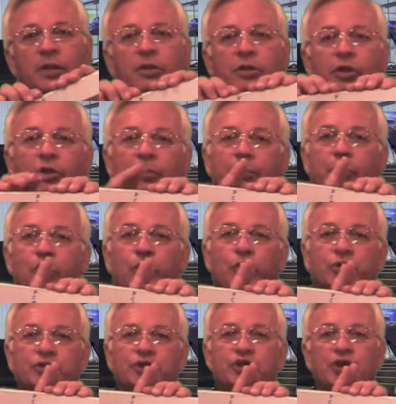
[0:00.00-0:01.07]
The
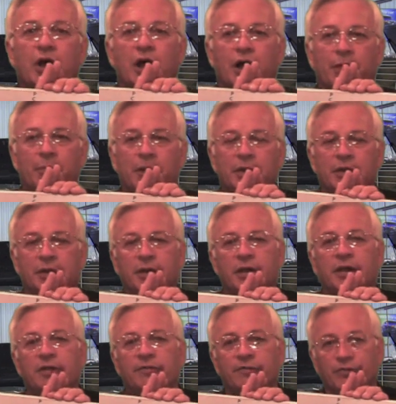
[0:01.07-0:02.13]
computer's job
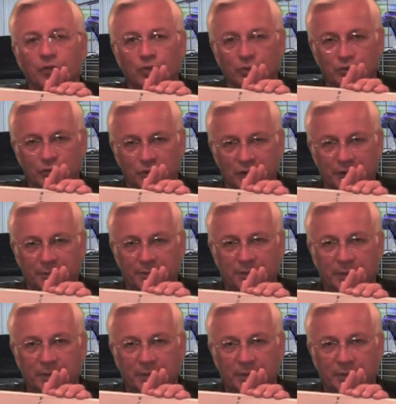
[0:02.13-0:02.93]
in fuel trim